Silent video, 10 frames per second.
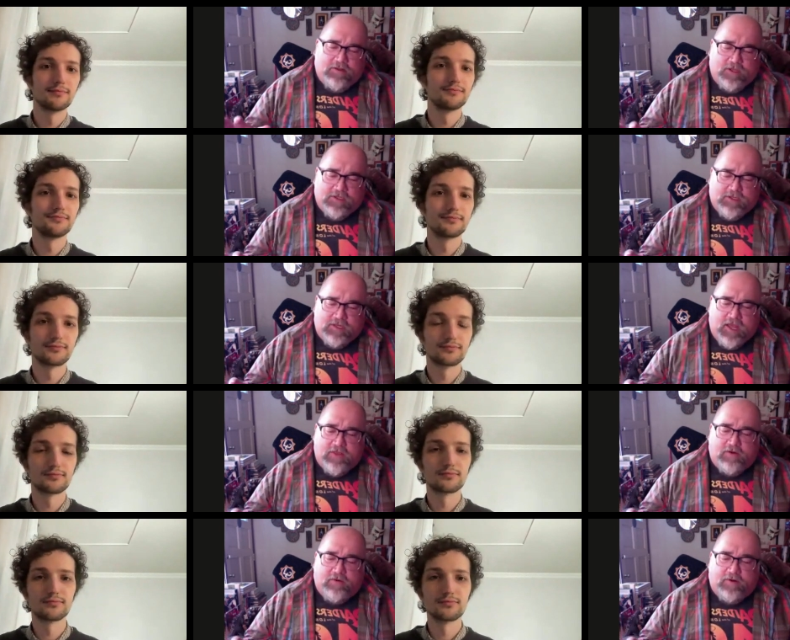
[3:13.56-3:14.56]
Speaker 1: things
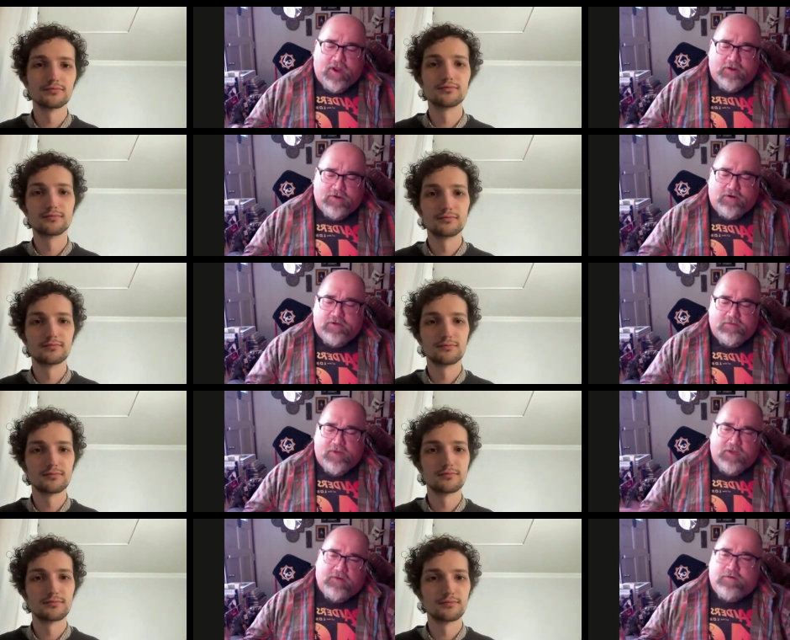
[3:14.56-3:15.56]
together. We, I turned to
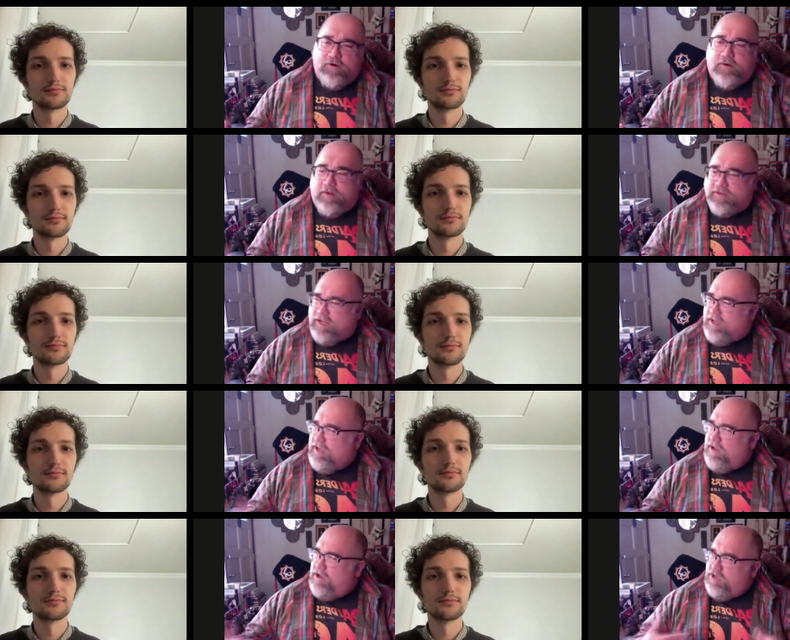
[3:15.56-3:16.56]
my crew and I was like,
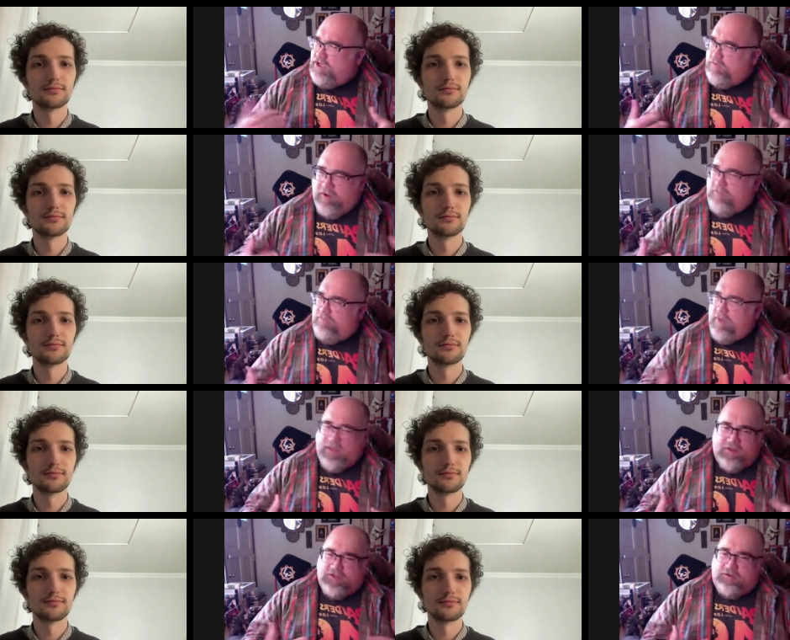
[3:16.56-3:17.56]
should we make
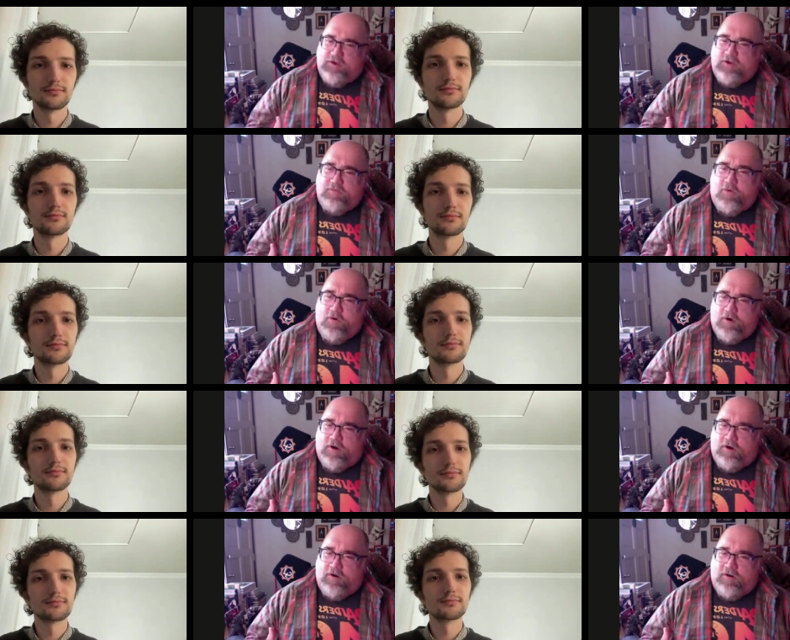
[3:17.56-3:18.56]
this look
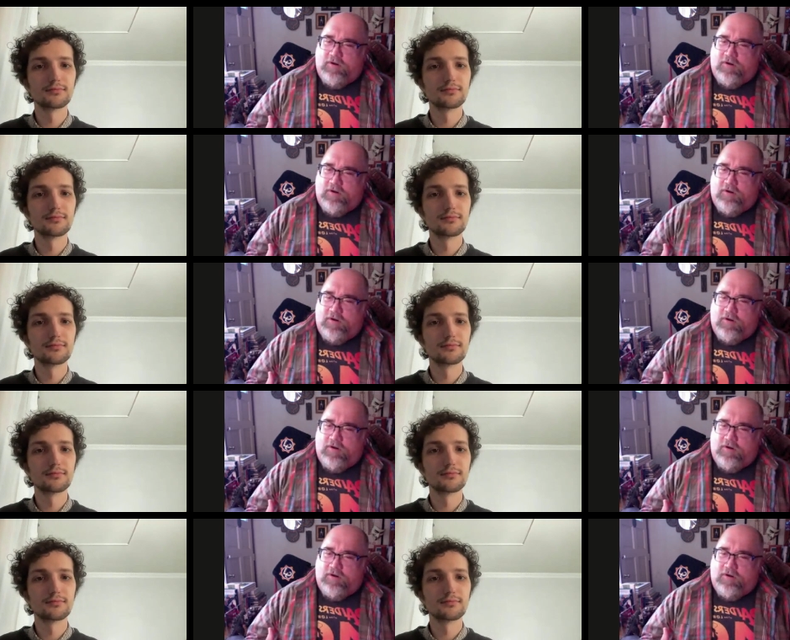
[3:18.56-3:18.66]
more